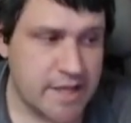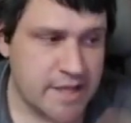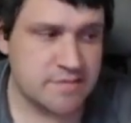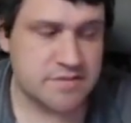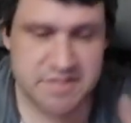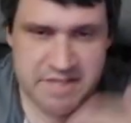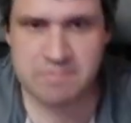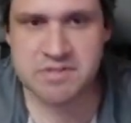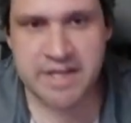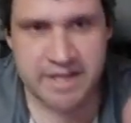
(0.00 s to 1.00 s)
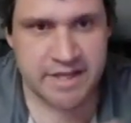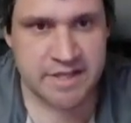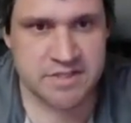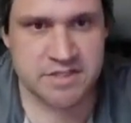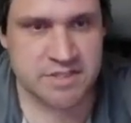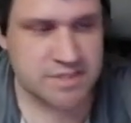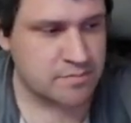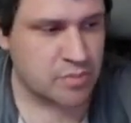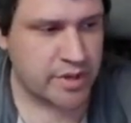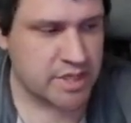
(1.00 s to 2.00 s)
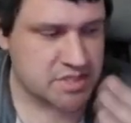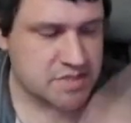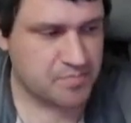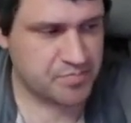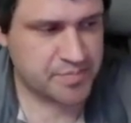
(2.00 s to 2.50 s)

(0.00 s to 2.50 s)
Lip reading: it seems like it is at some points.